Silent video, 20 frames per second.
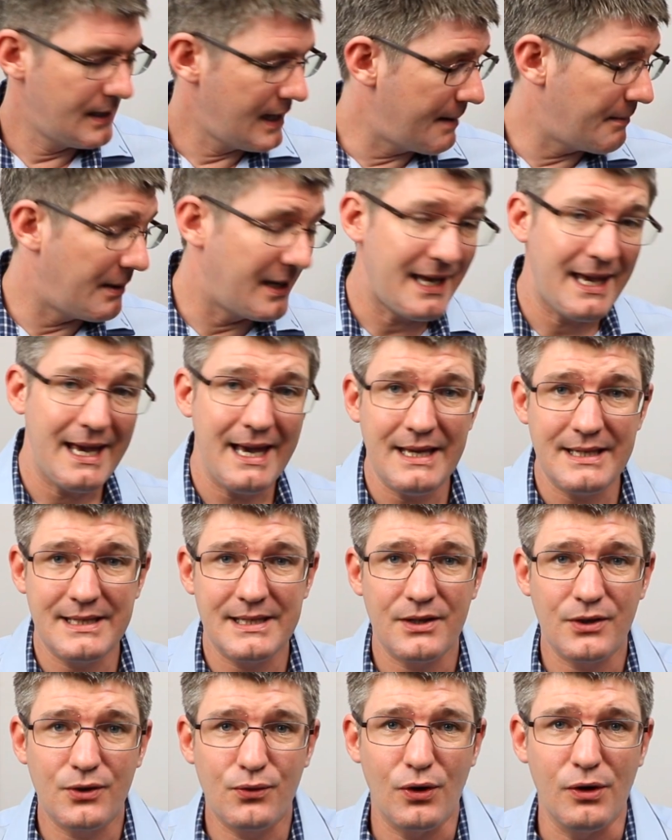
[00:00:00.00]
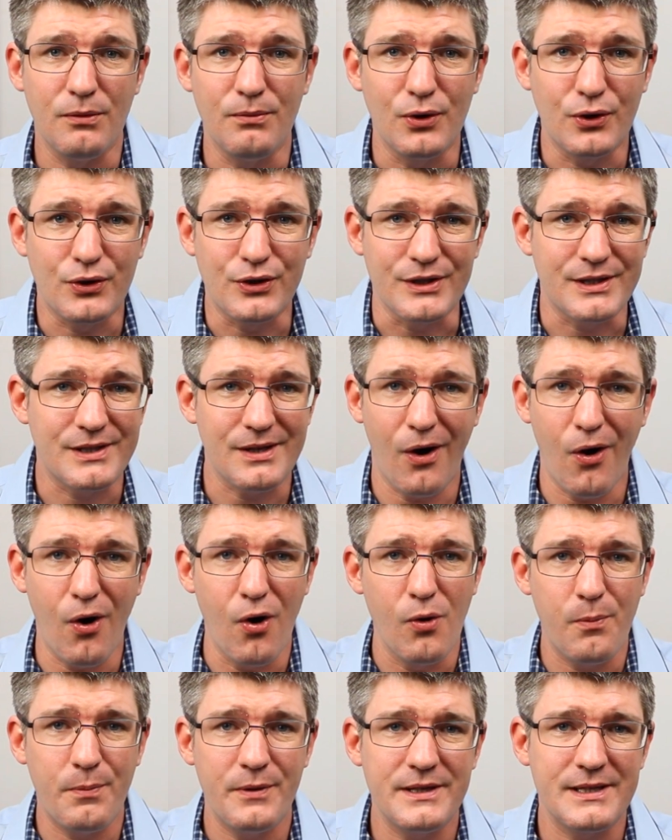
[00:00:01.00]
and my Acer Chromebook just
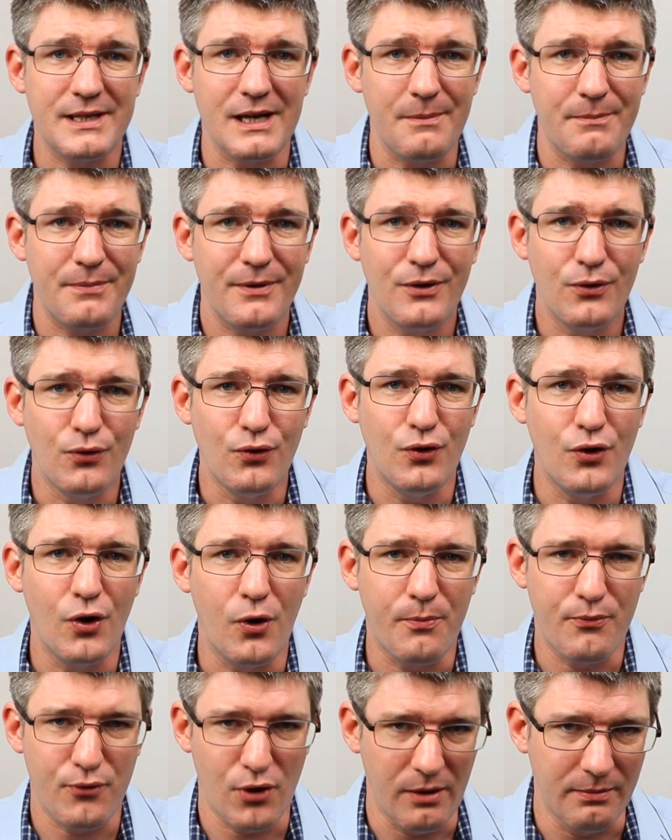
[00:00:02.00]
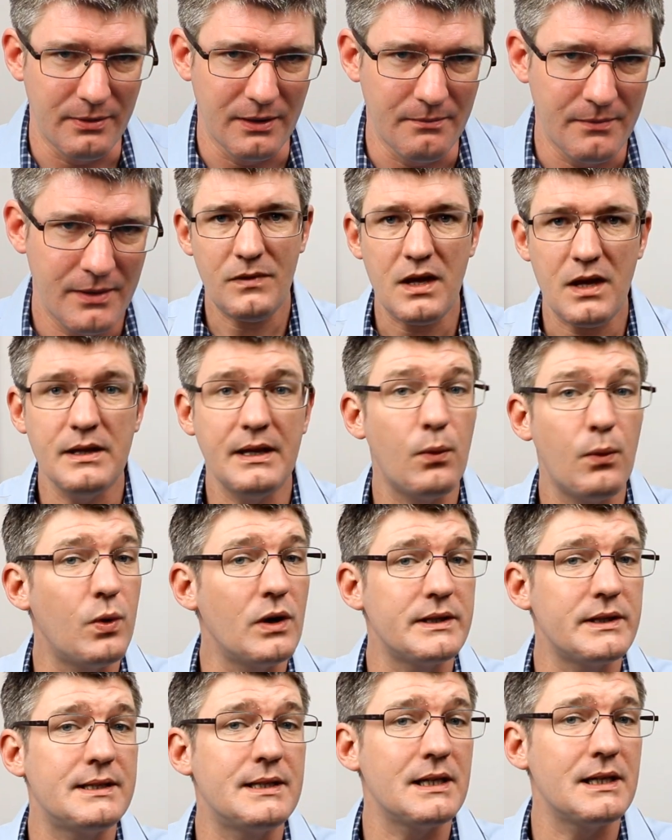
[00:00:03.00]
opens up no problem. Now,
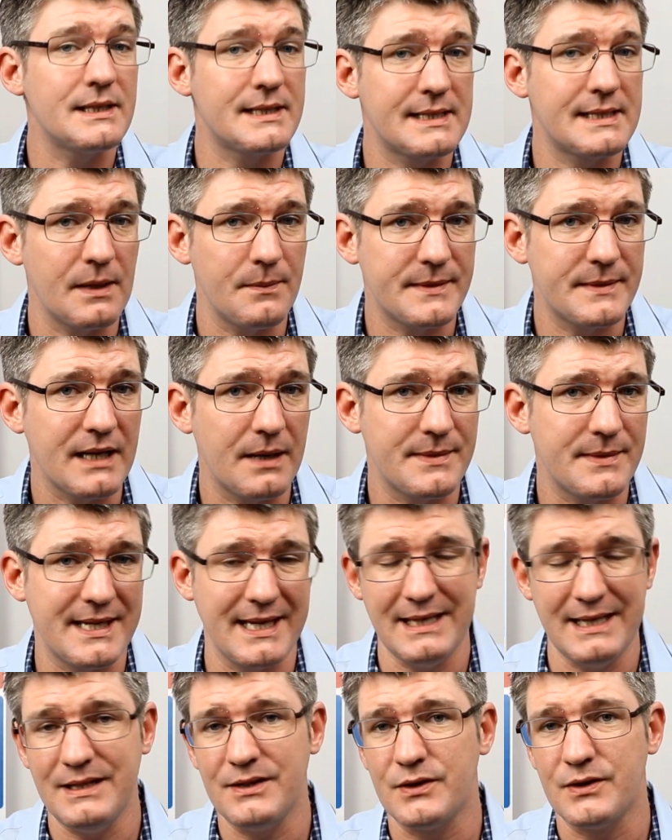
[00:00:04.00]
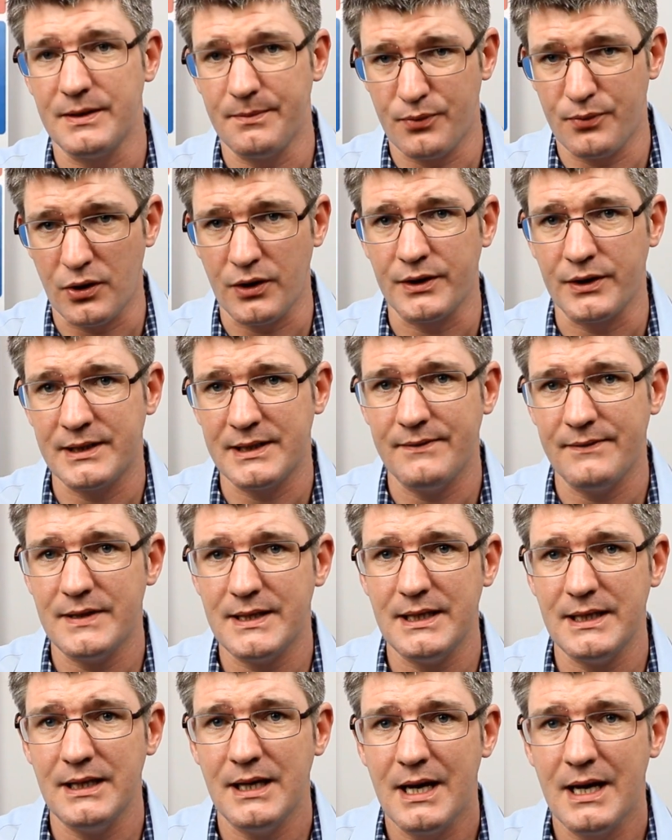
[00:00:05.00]
what does sometimes hinder the
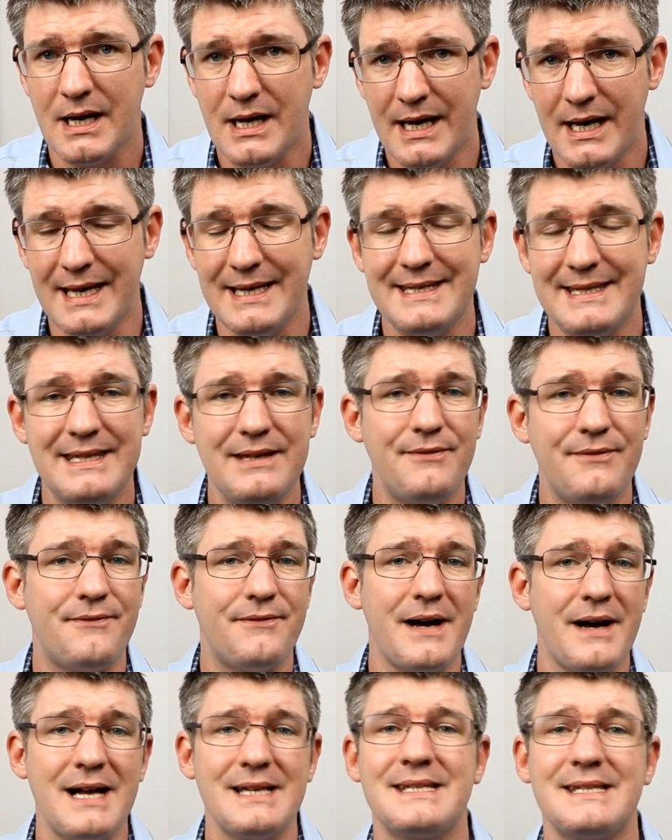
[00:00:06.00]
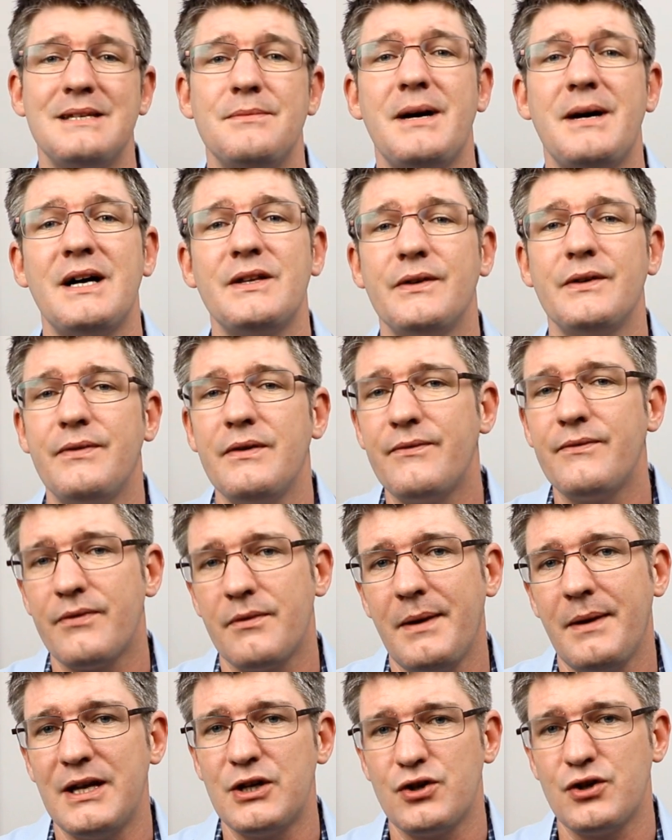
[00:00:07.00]
productivity is the vast amount of
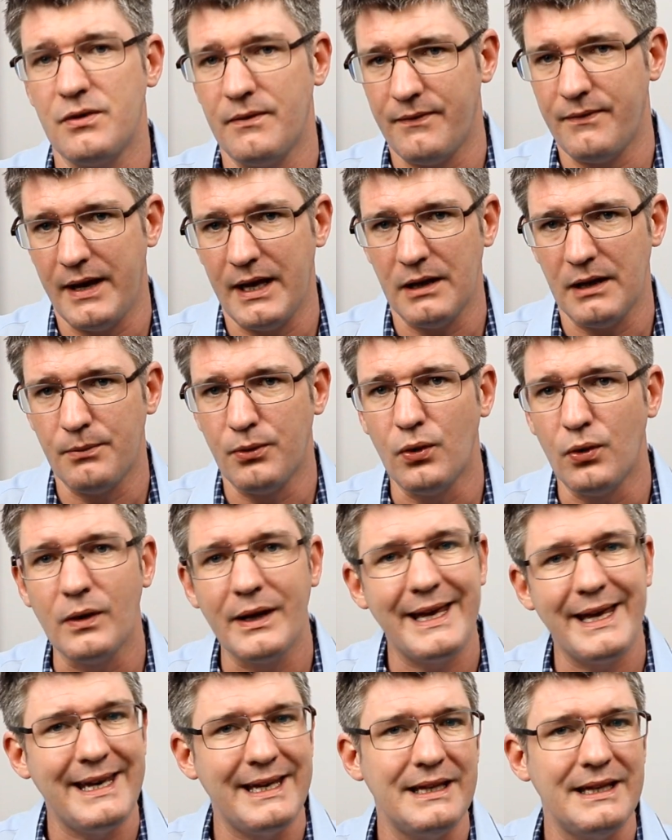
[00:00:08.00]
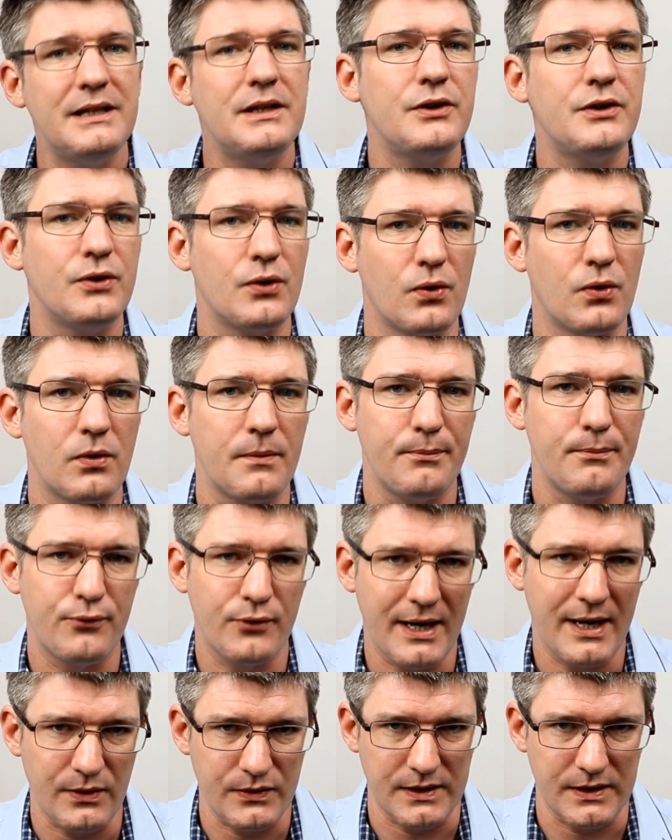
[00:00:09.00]
information available in your
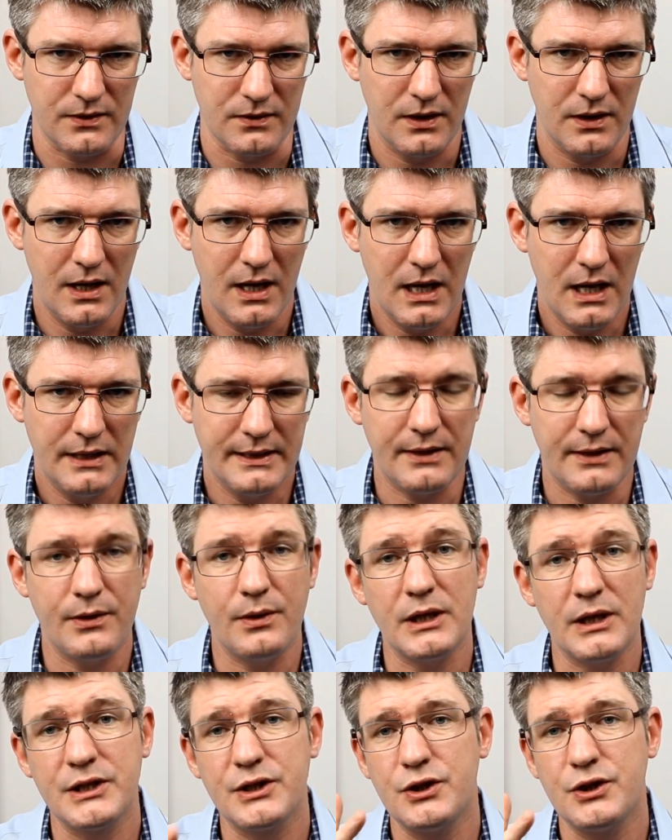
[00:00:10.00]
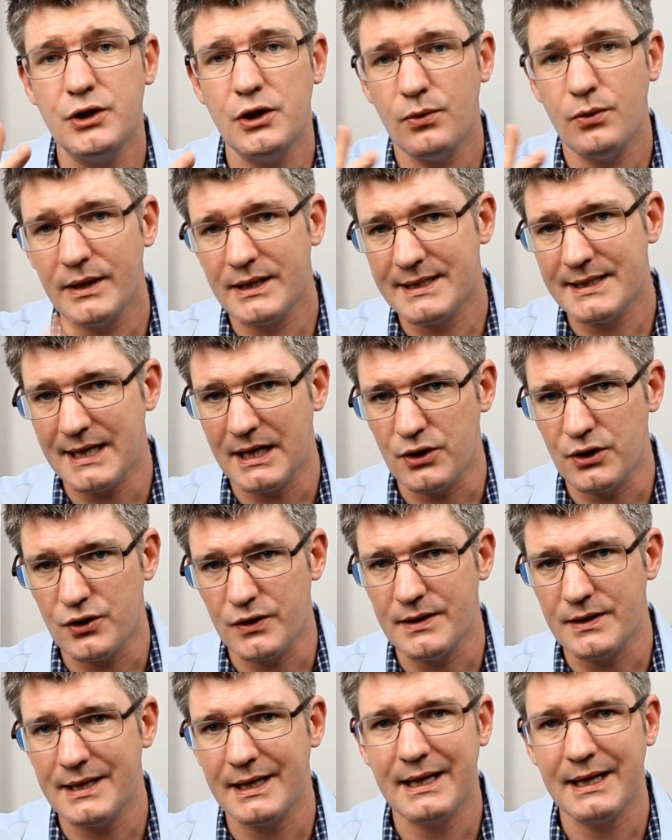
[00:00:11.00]
browser. Now, there are 2
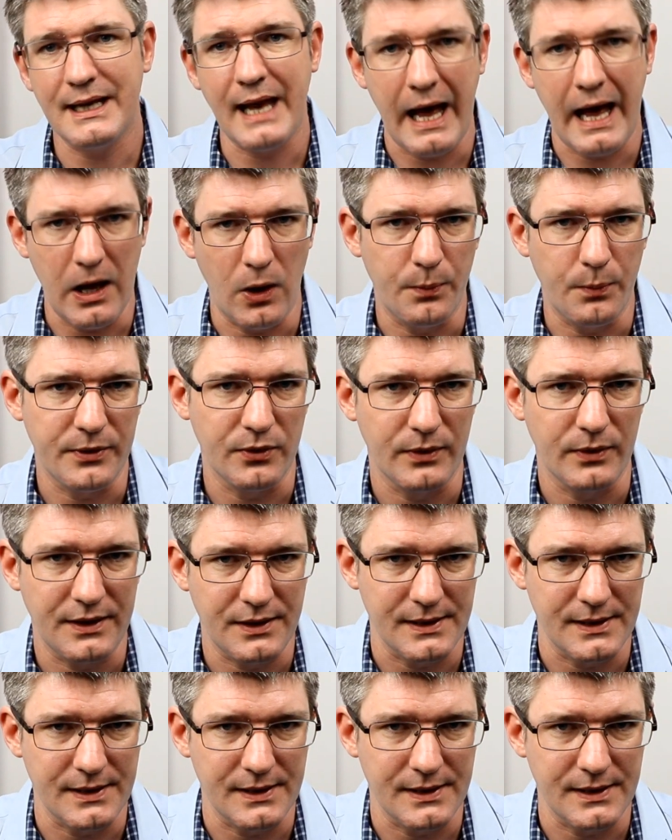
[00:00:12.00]
extensions that can help you with